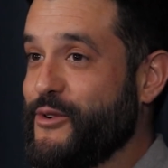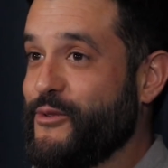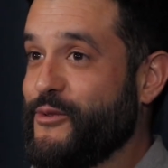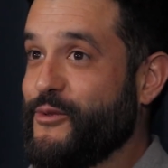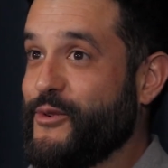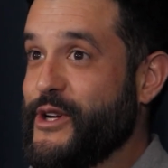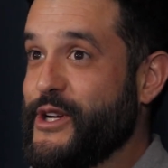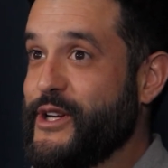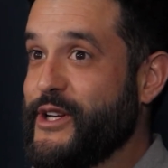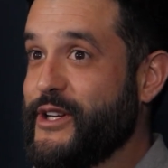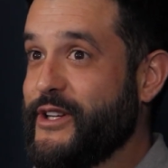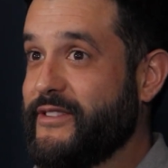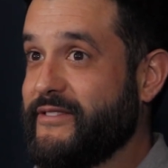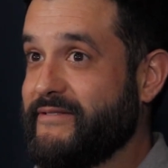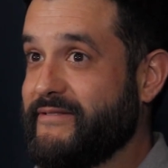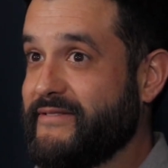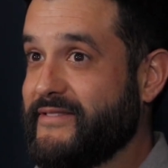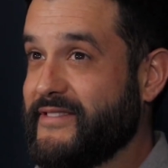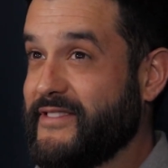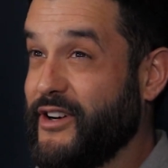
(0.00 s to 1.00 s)
We
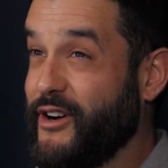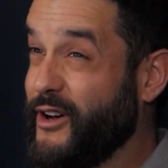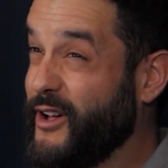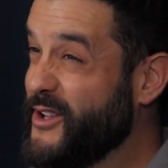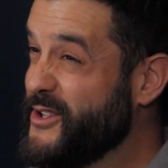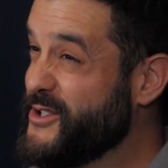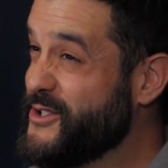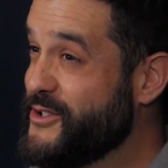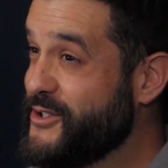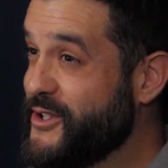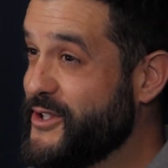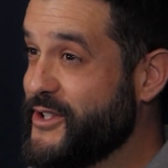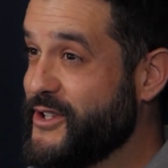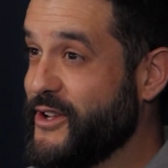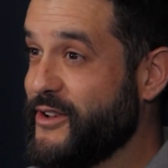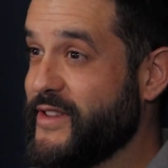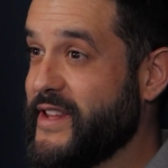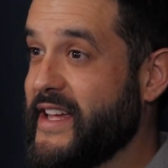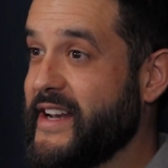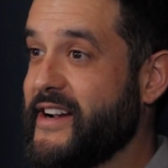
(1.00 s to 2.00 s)
all should
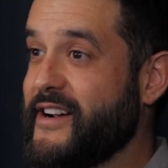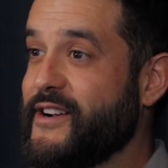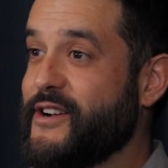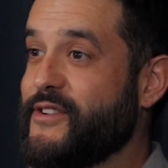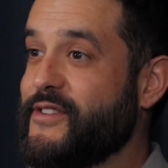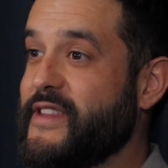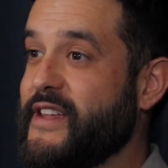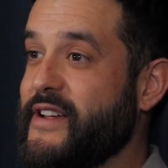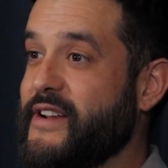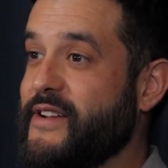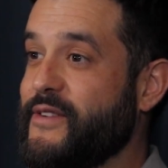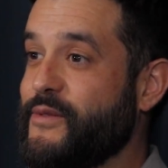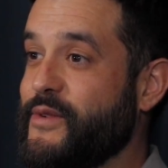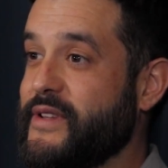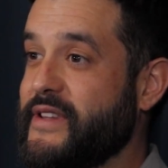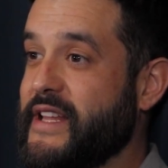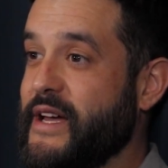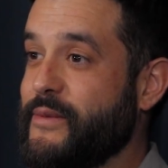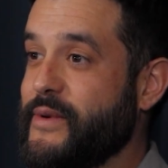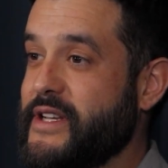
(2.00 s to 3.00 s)
know that. I don't know if
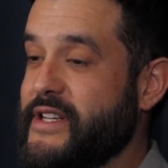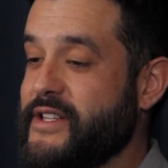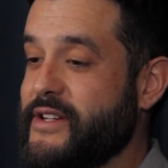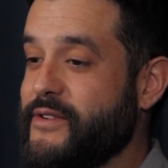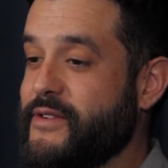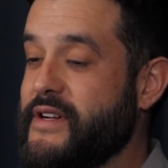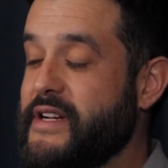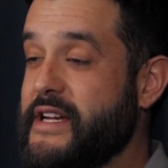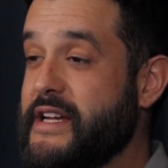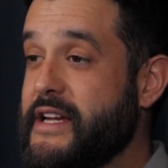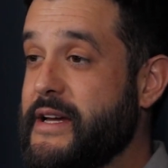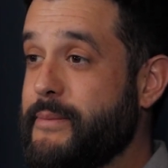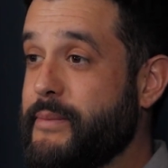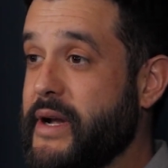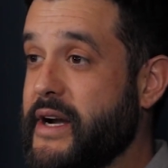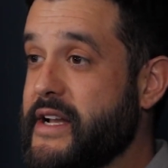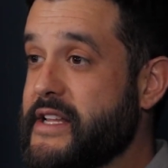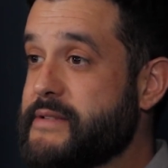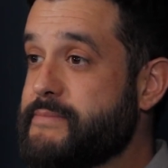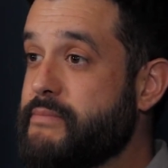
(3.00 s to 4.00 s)
that we do, but
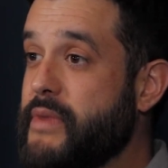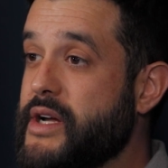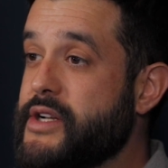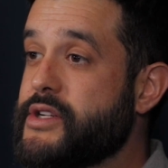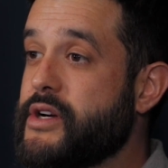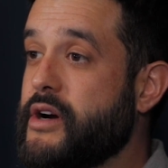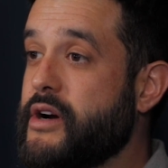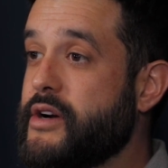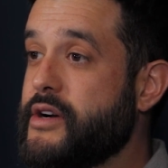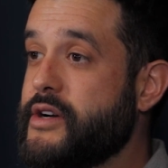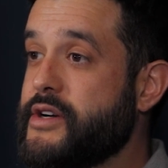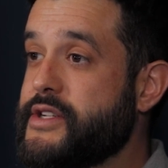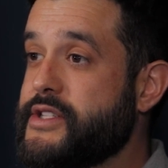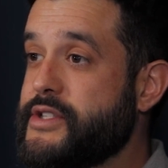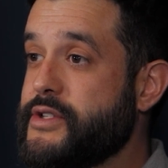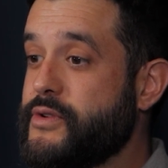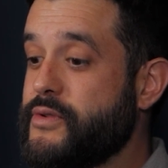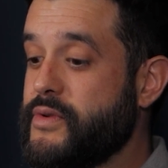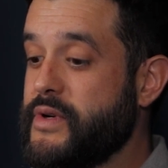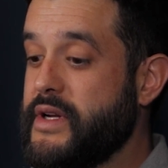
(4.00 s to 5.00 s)
it is much harder
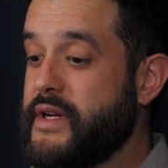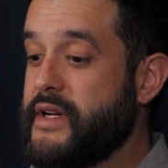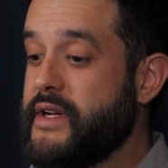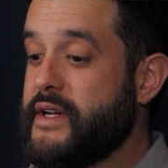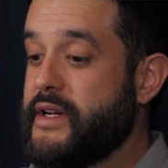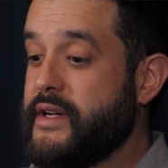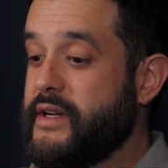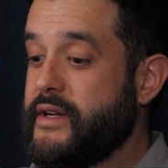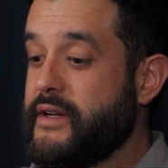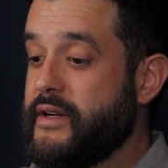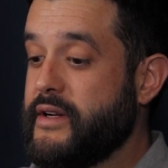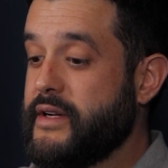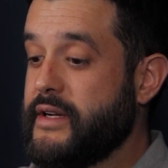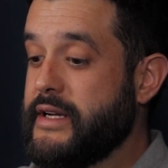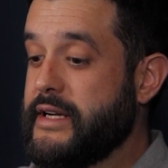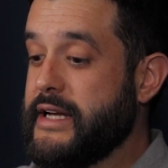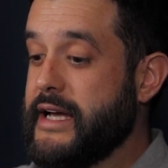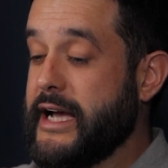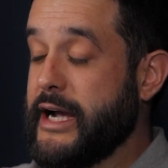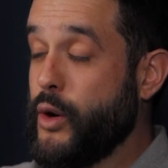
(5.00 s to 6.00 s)
to
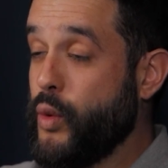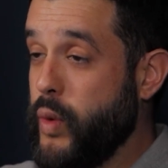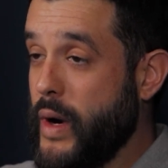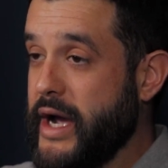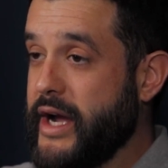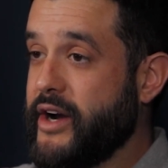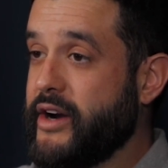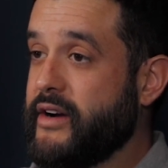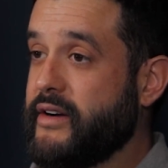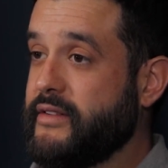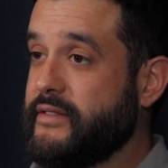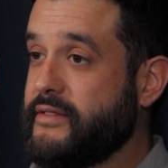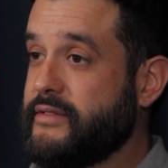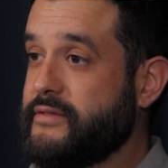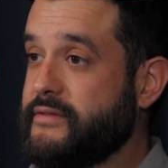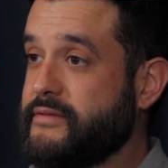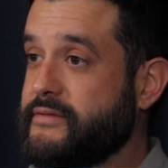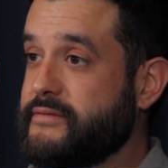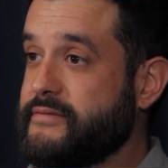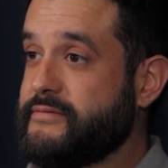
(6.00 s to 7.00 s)
acquire
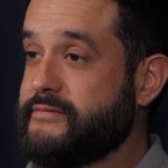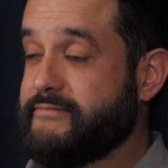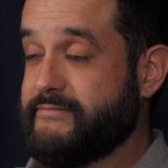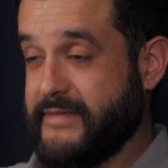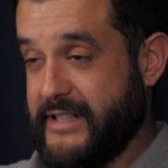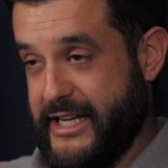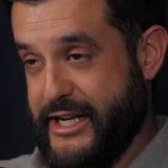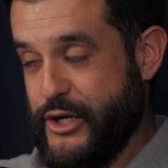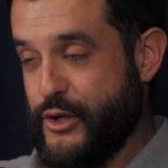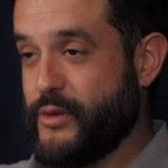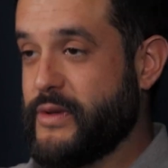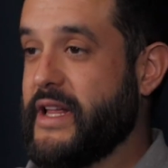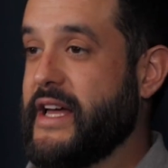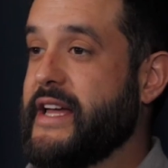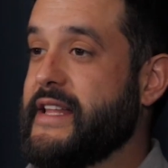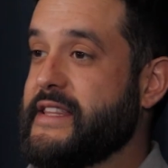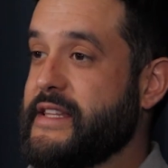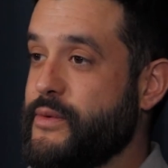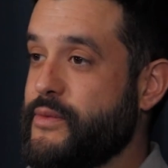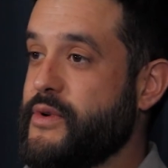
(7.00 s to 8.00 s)
a new
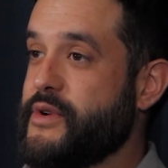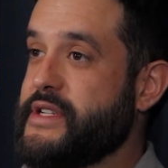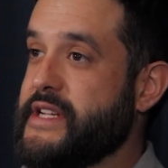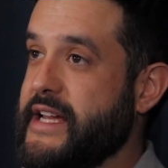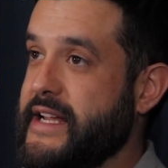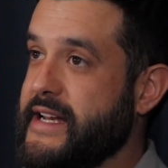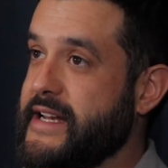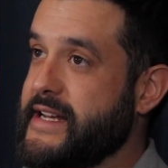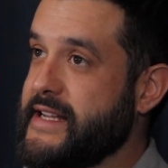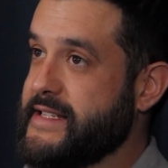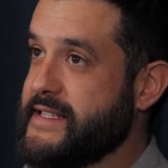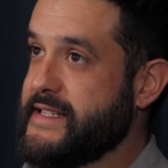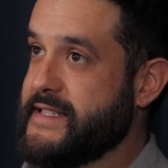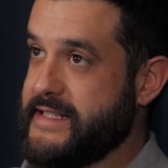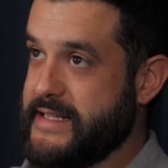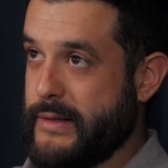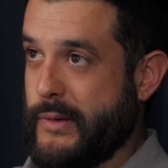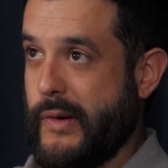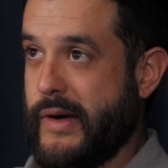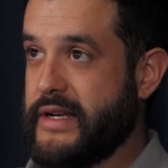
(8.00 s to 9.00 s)
client than retain an
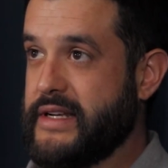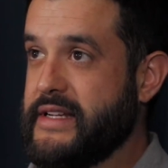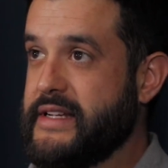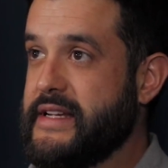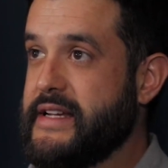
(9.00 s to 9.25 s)
existing one.